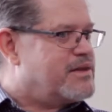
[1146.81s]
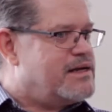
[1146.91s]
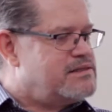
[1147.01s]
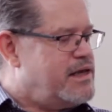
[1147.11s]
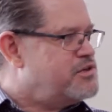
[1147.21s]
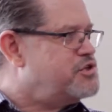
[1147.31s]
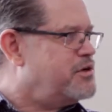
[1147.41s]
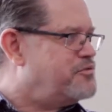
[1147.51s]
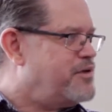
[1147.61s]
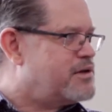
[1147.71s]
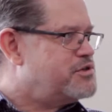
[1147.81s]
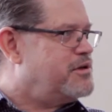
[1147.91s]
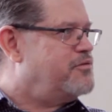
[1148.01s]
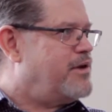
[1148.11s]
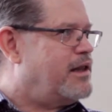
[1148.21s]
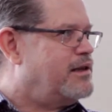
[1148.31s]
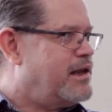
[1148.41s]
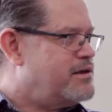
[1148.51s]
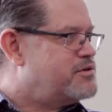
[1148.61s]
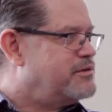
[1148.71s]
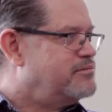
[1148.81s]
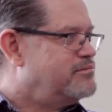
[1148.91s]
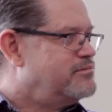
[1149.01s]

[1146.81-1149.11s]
attention, affection, and validation.